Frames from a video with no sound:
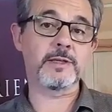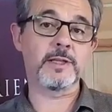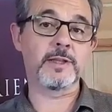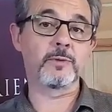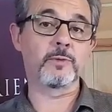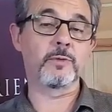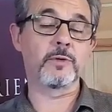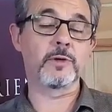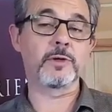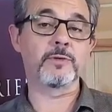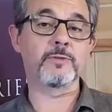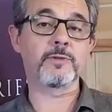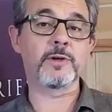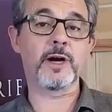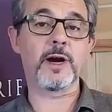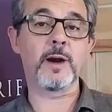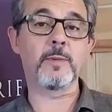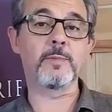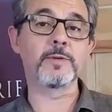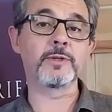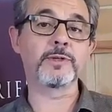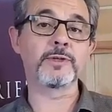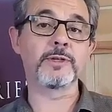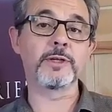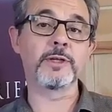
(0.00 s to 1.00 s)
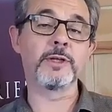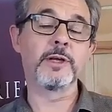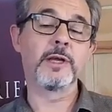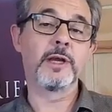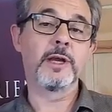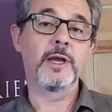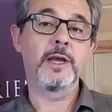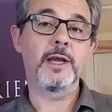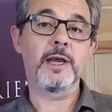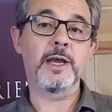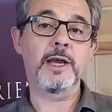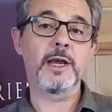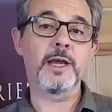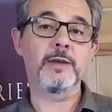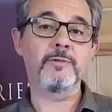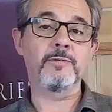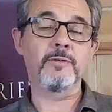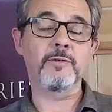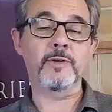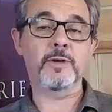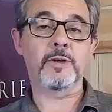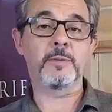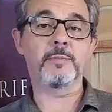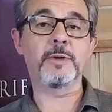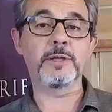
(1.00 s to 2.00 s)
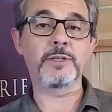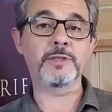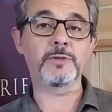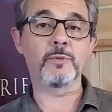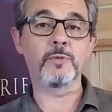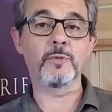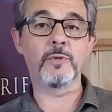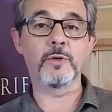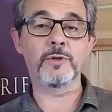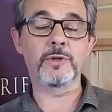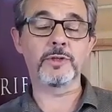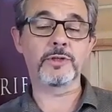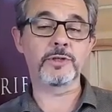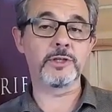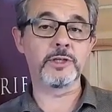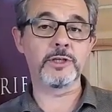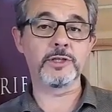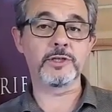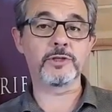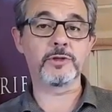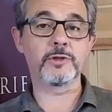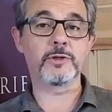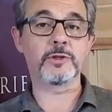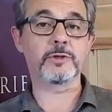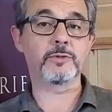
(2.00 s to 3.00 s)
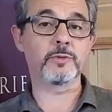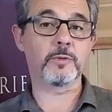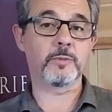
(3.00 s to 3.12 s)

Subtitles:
In the world of carpentry, if you've got a piece of wood that you need to cut